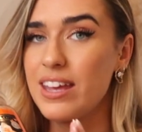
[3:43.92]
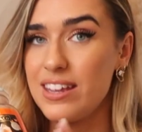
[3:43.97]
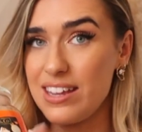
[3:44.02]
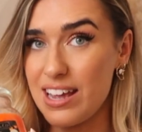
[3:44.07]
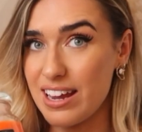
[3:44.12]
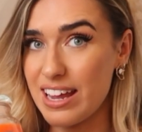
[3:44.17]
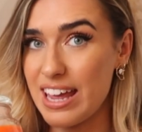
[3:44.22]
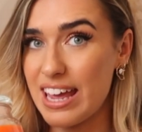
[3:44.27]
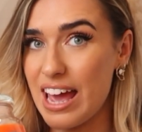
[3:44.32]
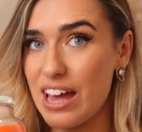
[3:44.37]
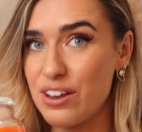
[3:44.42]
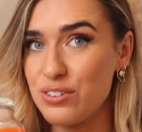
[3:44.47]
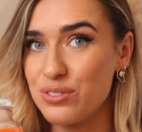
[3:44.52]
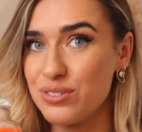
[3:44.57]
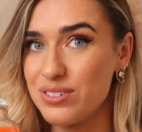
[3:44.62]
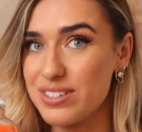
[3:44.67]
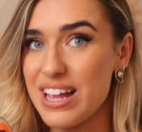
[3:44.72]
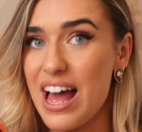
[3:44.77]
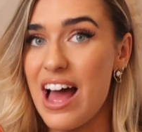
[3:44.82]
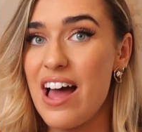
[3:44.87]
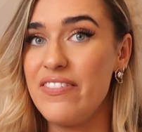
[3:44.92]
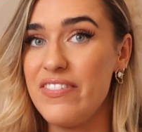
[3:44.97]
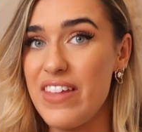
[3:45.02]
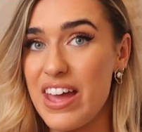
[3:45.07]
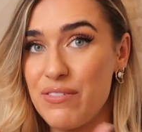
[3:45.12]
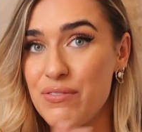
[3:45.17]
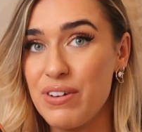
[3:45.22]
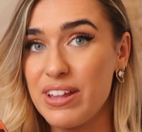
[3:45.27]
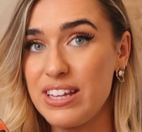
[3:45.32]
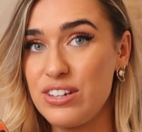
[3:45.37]
Yankee candles and
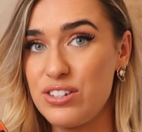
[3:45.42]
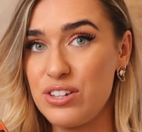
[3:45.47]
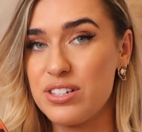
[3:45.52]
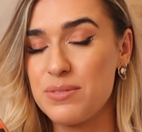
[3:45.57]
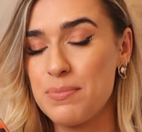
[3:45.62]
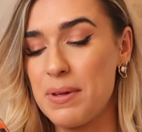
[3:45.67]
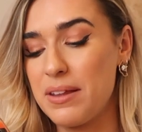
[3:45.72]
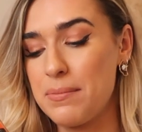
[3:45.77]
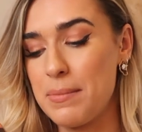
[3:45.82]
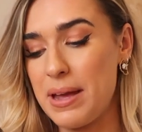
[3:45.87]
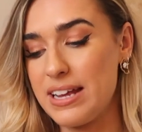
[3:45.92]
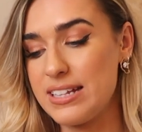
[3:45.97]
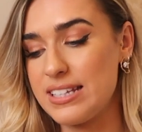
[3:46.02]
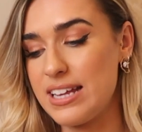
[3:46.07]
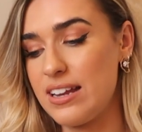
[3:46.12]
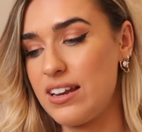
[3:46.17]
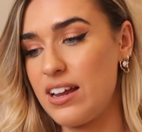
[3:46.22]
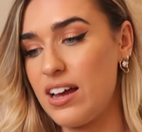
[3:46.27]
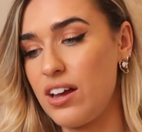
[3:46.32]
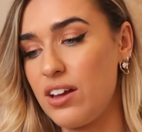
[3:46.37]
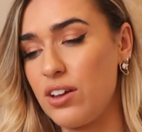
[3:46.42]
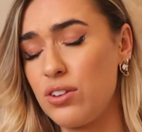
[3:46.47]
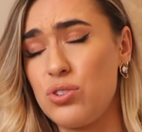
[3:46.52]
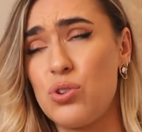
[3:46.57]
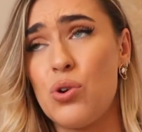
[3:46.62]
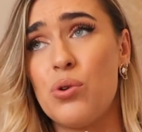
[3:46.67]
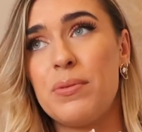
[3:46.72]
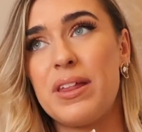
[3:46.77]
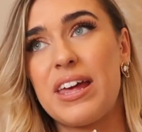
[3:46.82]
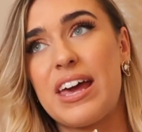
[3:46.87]
they really do smell amazing. I
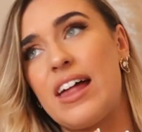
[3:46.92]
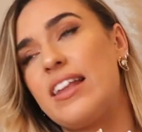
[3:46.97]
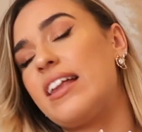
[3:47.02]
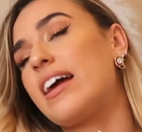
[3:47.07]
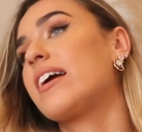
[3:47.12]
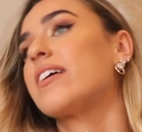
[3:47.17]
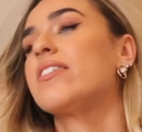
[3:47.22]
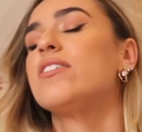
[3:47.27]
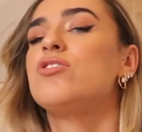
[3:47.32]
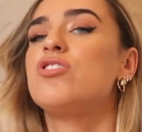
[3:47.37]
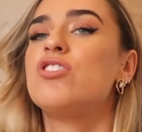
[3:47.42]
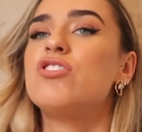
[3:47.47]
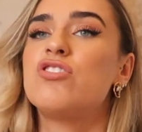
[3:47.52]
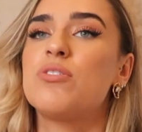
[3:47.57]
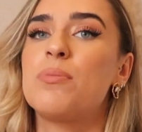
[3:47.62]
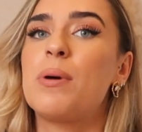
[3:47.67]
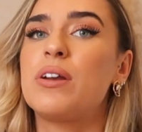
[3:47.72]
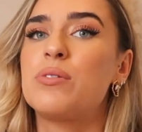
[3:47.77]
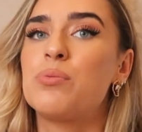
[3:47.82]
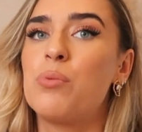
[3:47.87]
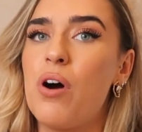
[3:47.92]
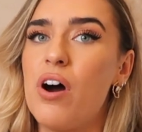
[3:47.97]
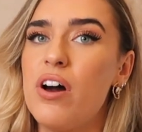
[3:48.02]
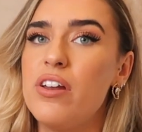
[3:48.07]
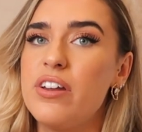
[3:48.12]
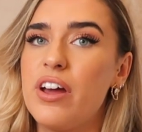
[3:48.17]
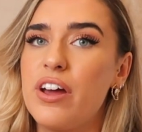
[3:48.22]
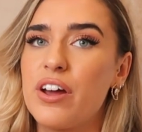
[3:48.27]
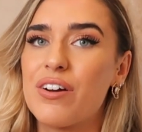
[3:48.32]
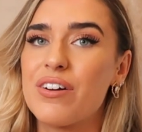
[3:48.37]
normally get like the gingerbread
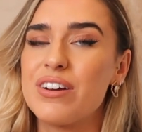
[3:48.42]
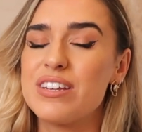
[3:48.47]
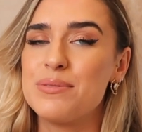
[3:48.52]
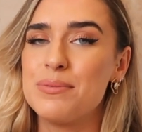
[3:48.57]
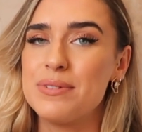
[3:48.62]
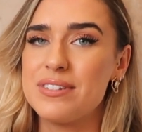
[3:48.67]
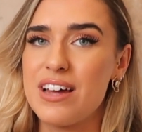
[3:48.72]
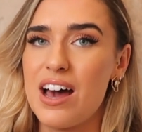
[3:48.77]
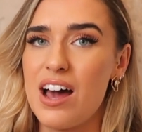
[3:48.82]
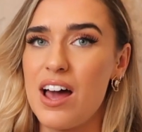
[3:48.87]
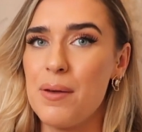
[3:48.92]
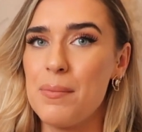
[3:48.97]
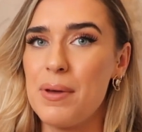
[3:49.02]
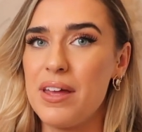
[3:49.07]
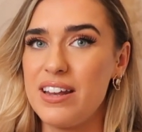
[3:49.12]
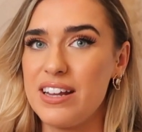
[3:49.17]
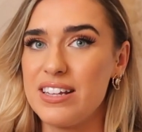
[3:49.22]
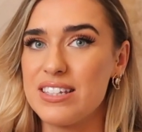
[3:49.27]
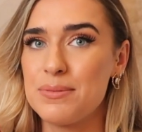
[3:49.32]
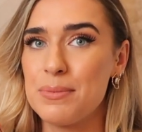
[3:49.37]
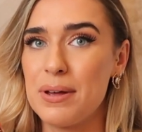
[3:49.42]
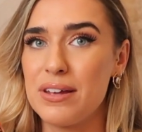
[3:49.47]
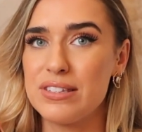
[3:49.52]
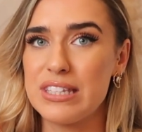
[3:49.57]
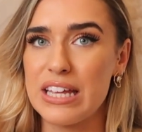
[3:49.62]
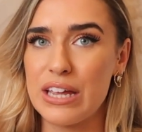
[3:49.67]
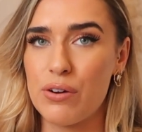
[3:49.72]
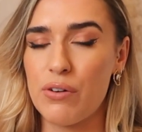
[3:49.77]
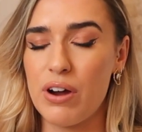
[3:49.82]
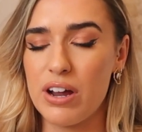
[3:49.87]
one at Christmas time and it
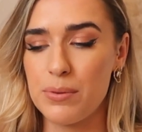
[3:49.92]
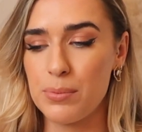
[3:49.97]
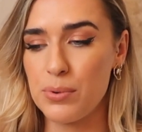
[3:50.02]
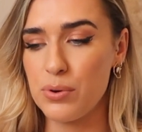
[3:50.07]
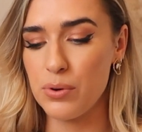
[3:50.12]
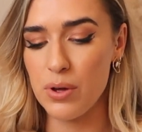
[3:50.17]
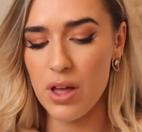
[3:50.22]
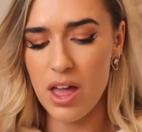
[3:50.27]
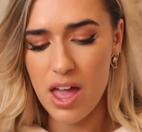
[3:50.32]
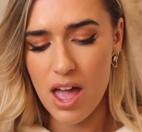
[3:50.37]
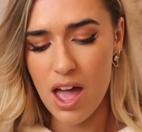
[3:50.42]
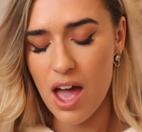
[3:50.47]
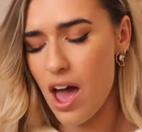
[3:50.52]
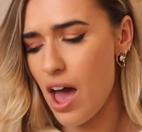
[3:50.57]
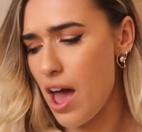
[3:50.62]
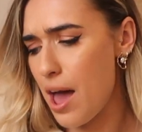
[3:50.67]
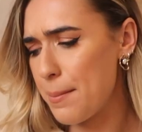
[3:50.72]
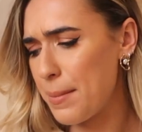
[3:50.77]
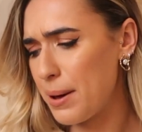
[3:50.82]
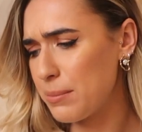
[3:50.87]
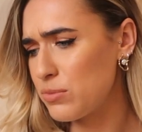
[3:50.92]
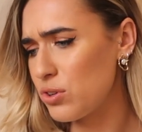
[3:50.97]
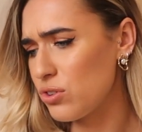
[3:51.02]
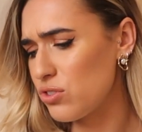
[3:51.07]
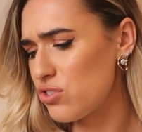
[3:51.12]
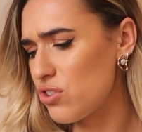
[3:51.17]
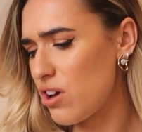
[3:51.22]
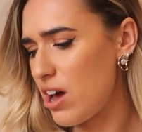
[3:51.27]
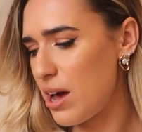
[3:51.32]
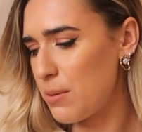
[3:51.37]
smells incredible. Um, I'm
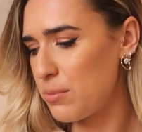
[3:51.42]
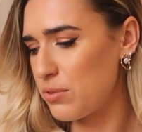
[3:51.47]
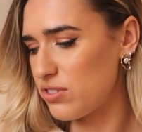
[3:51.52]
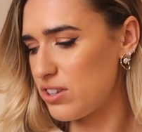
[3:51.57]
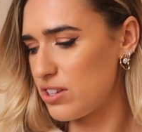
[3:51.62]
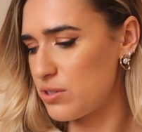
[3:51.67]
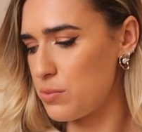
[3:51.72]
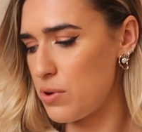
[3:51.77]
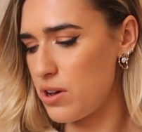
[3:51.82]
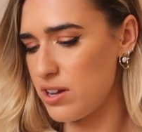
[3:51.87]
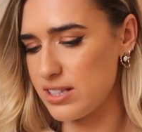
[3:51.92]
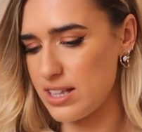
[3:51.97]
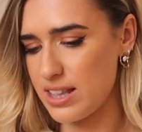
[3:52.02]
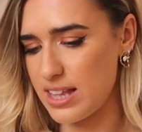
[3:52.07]
not sure how much this was.